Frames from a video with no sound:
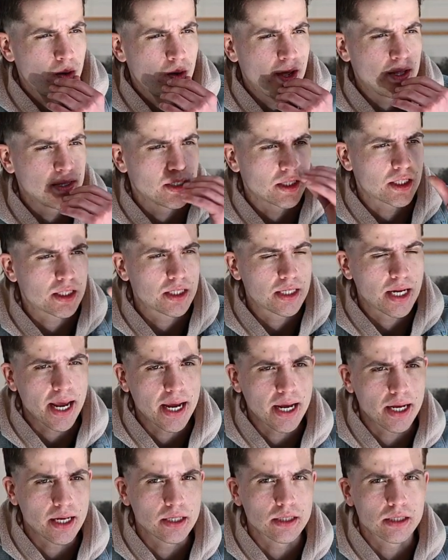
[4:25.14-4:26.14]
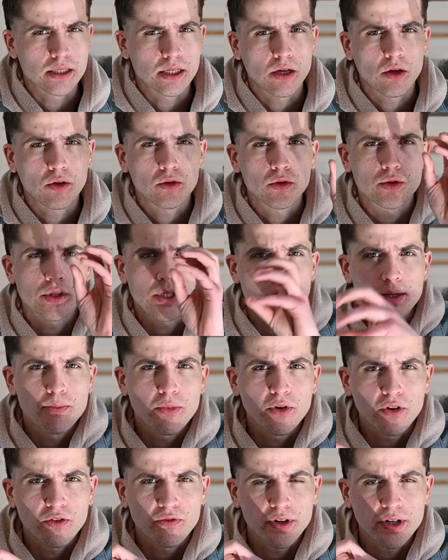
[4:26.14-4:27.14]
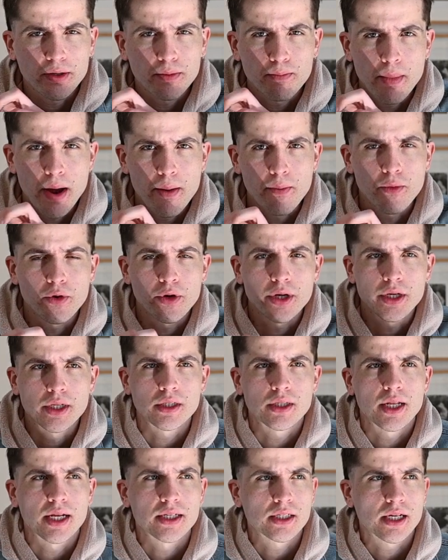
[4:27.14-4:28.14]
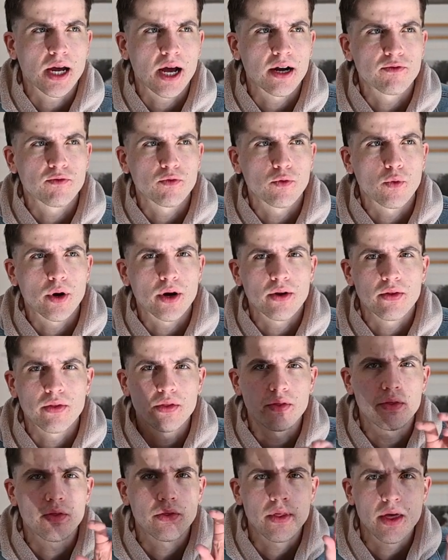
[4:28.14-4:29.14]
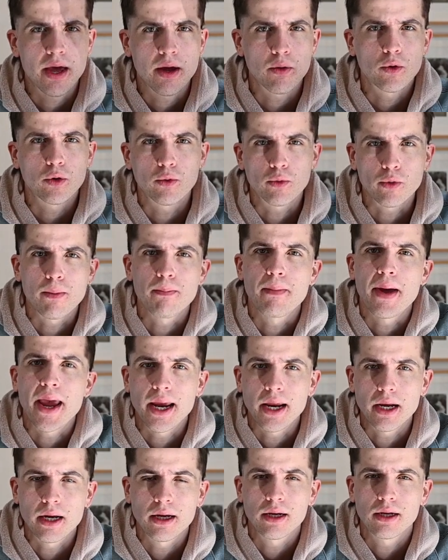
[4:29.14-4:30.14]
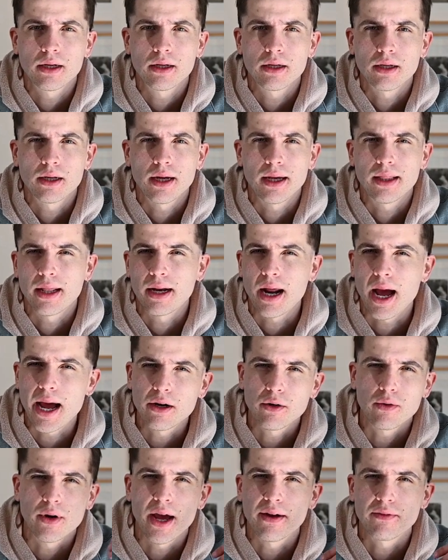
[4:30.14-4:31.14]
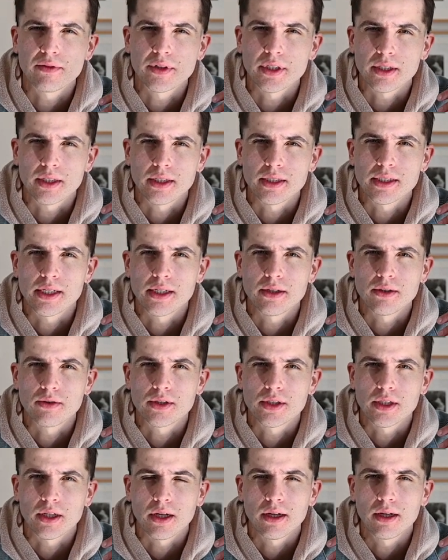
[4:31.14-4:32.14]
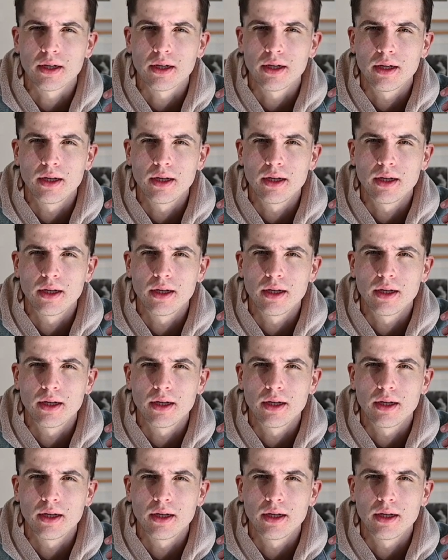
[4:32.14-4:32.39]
and the stains and all those imperfect memories. That's kind of where they will remain. And then I don't have to continue to,